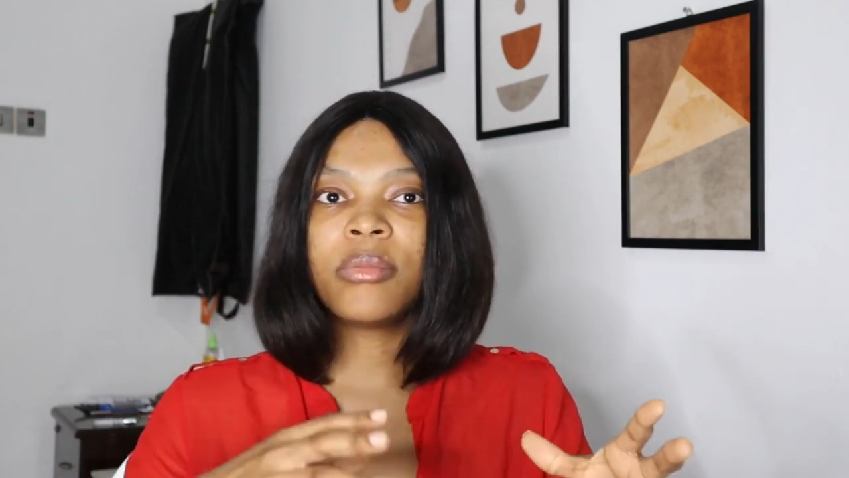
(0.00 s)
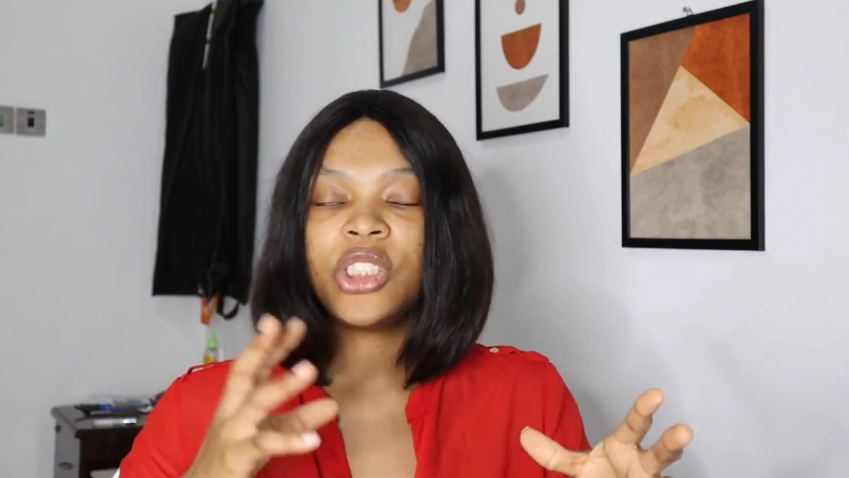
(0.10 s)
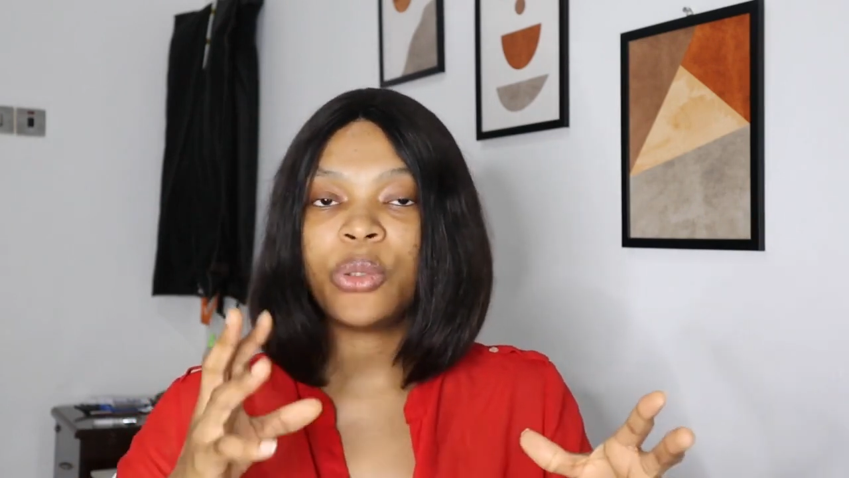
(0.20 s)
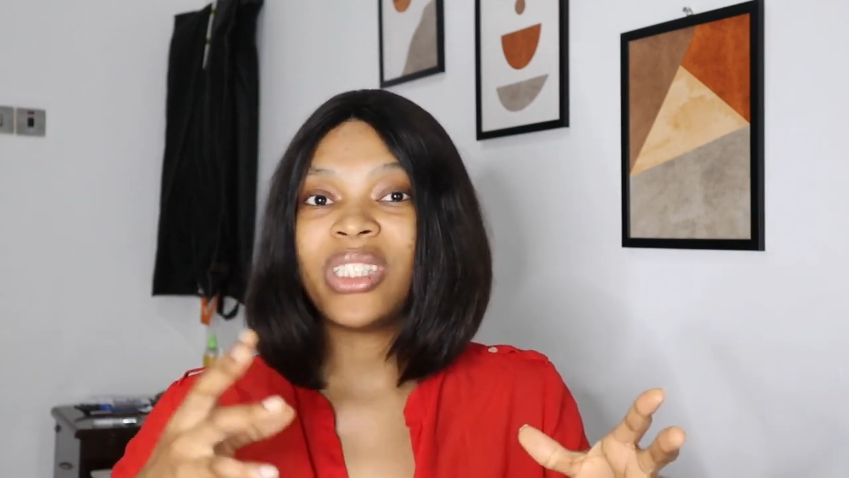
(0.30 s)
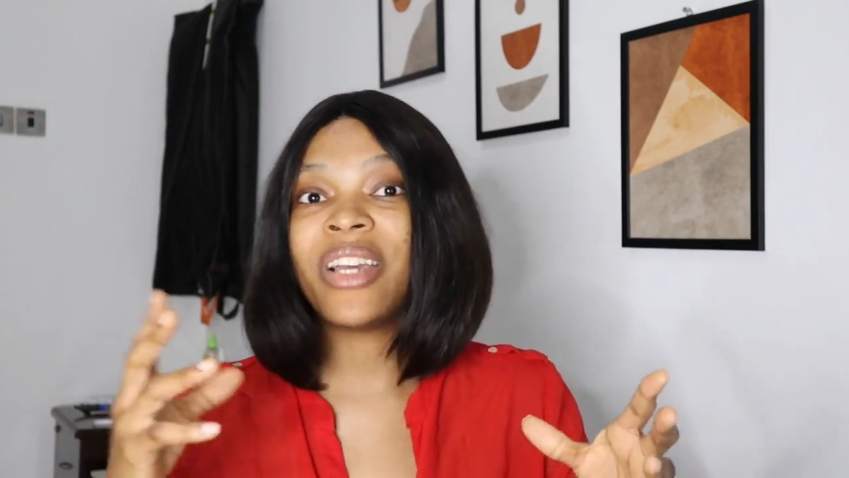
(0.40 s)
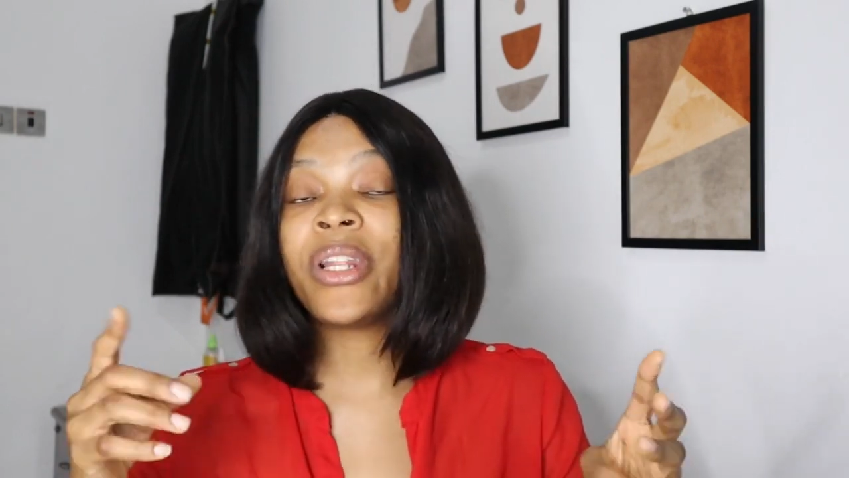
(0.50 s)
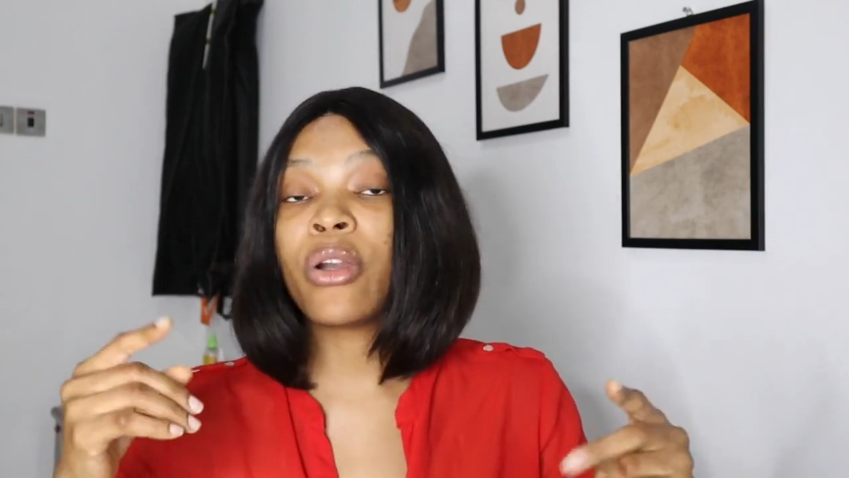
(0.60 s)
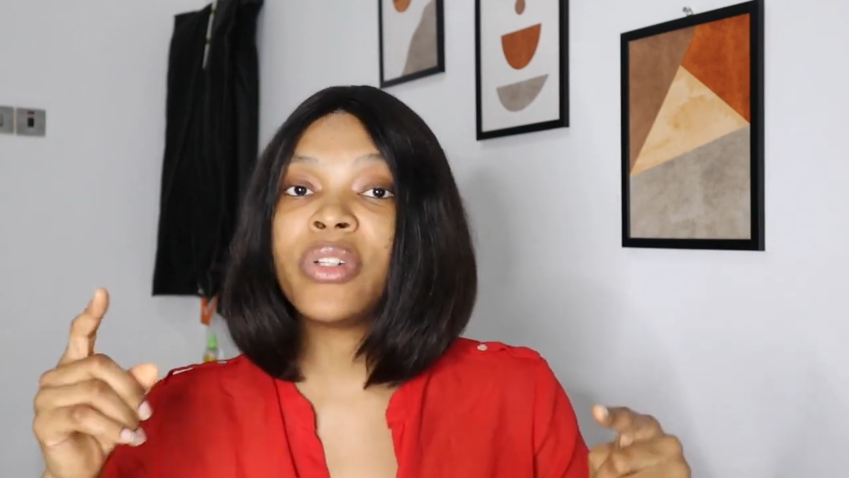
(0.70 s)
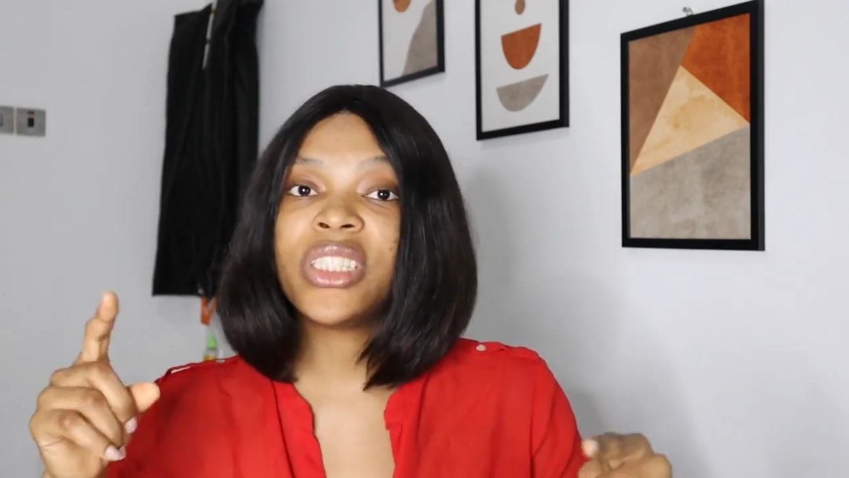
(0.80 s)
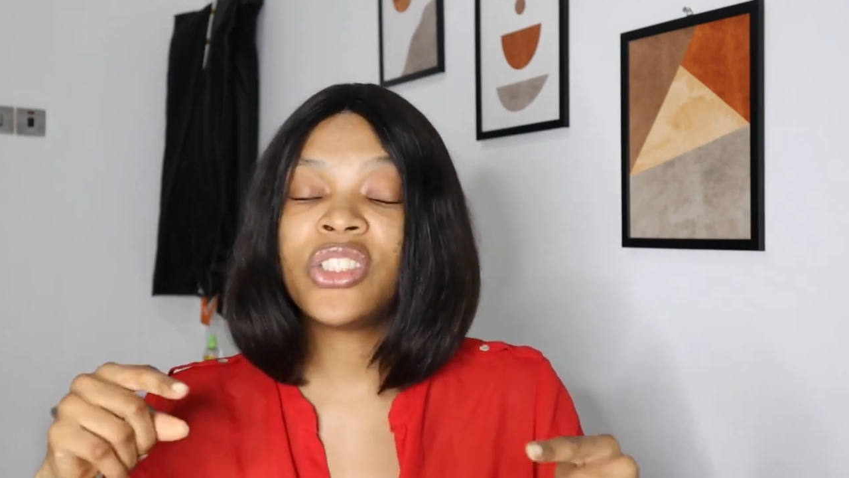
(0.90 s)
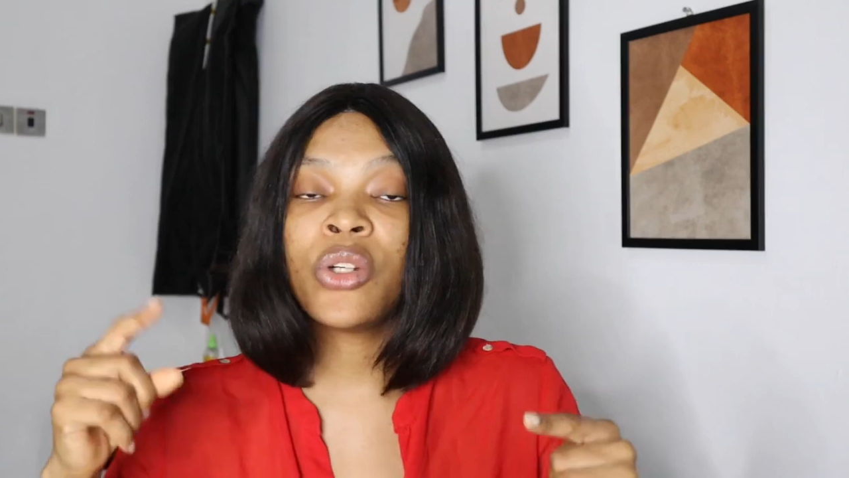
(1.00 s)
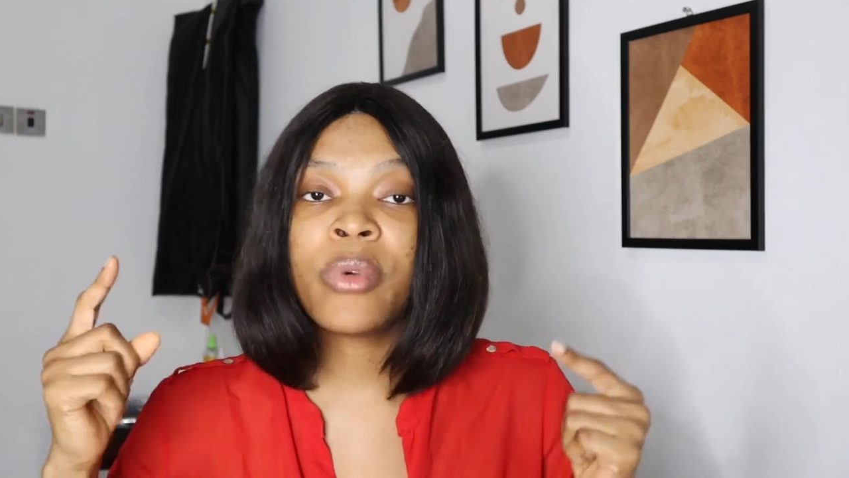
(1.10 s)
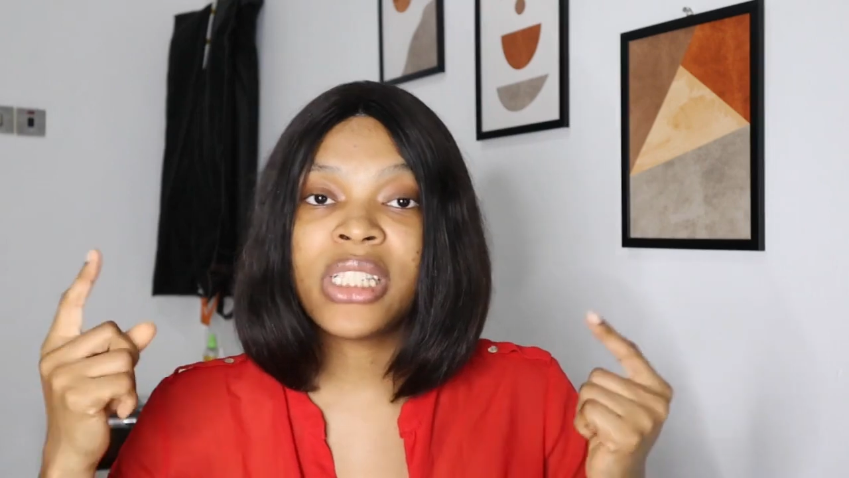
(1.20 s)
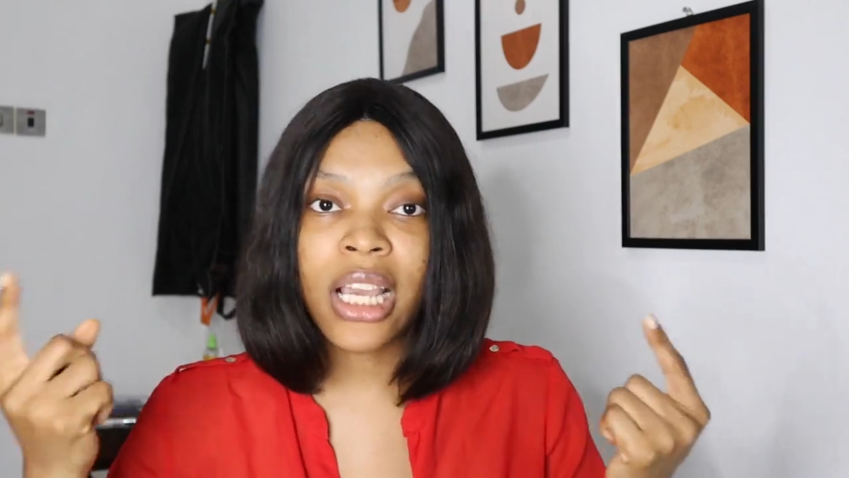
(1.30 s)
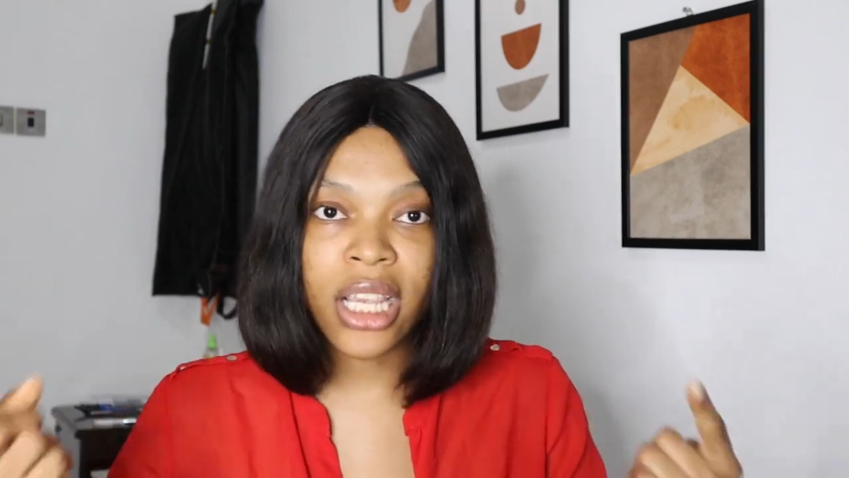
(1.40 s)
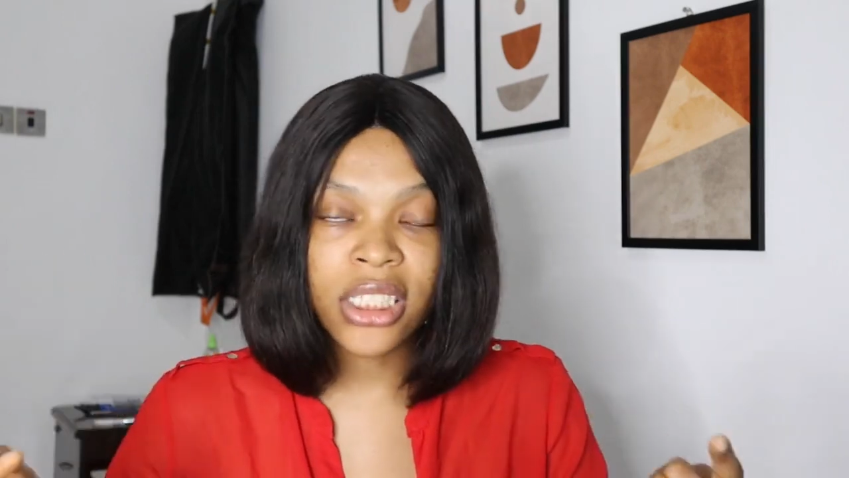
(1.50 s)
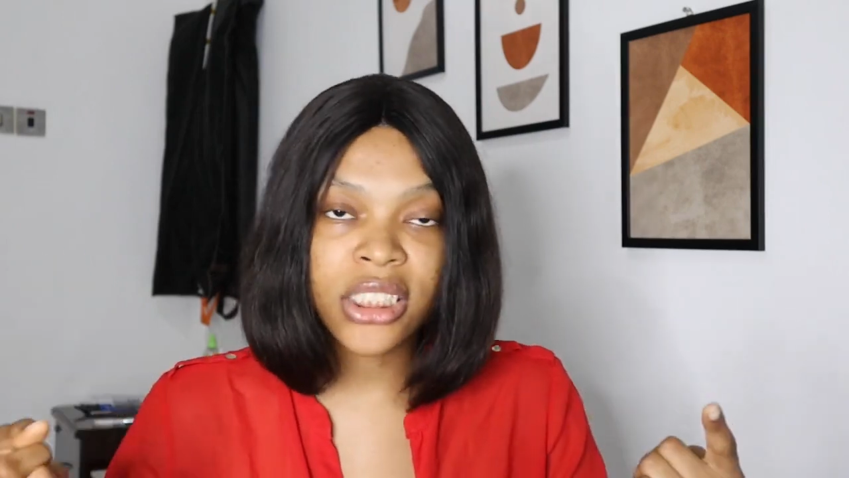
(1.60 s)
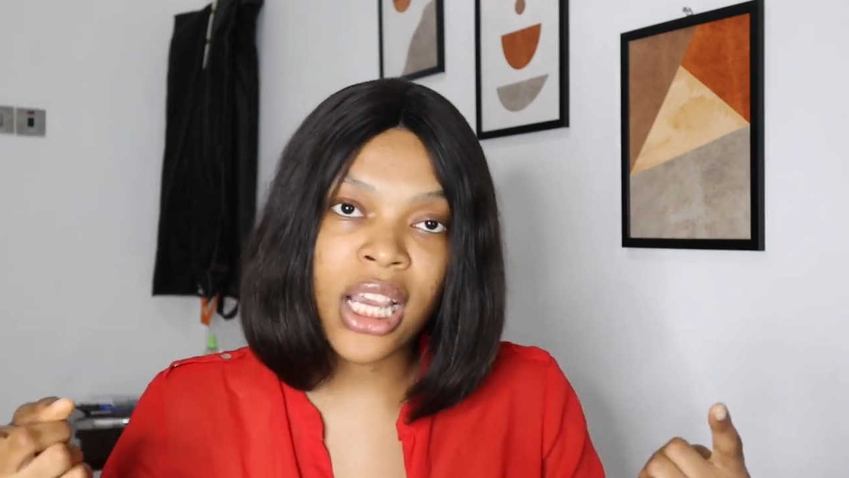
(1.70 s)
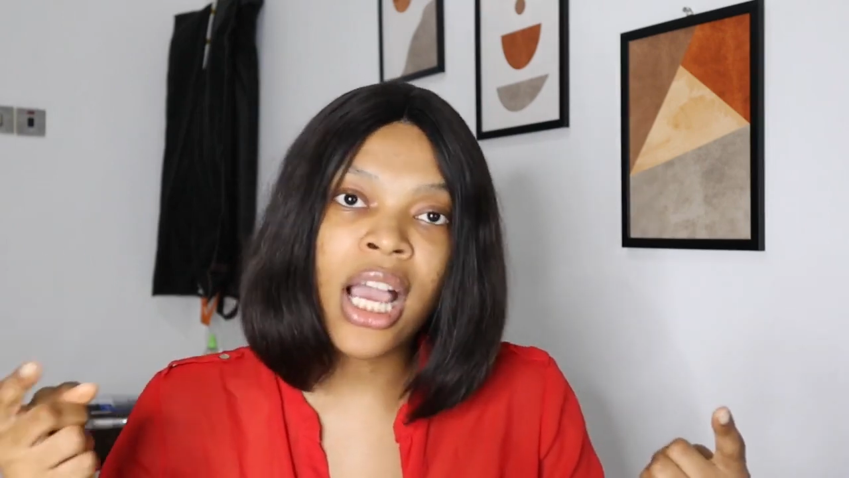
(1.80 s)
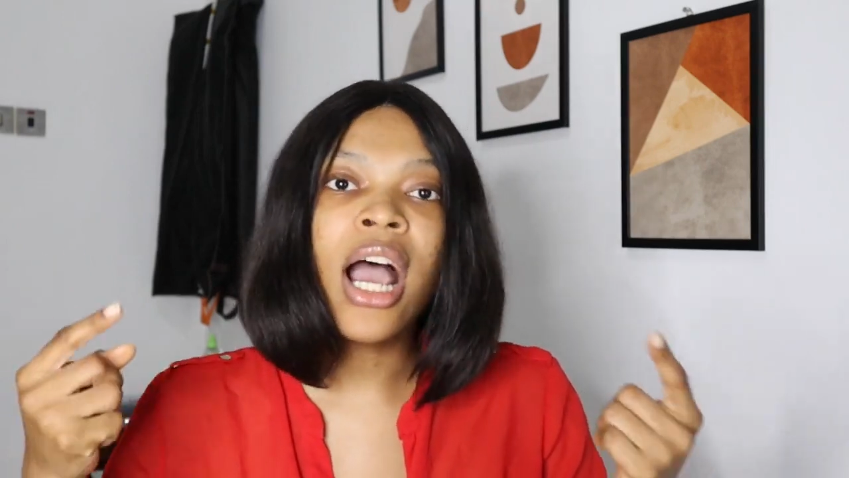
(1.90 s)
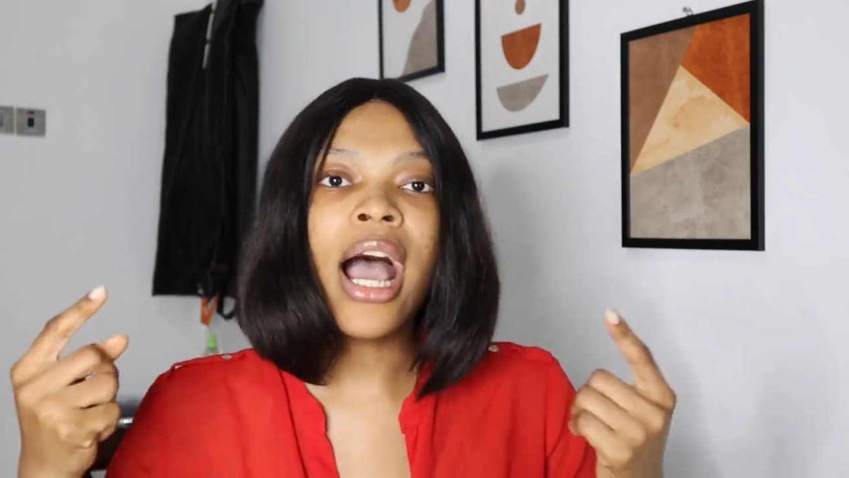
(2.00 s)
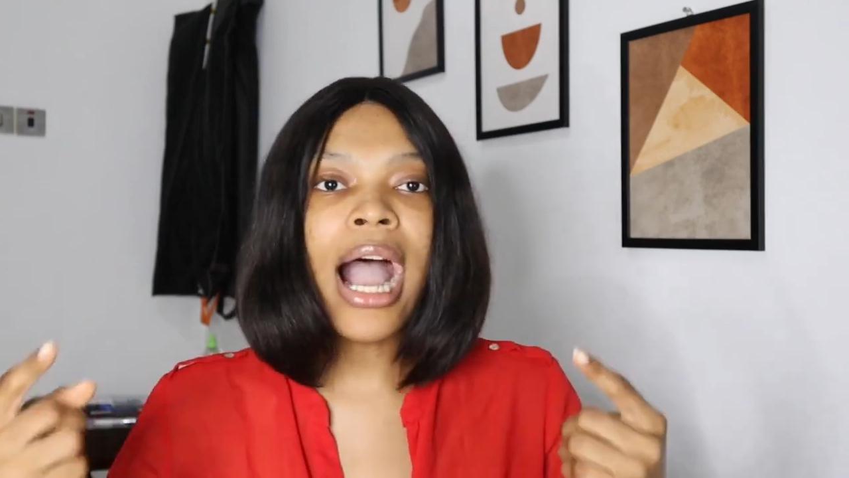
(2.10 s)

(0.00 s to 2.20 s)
she was having a conversation with Acacia,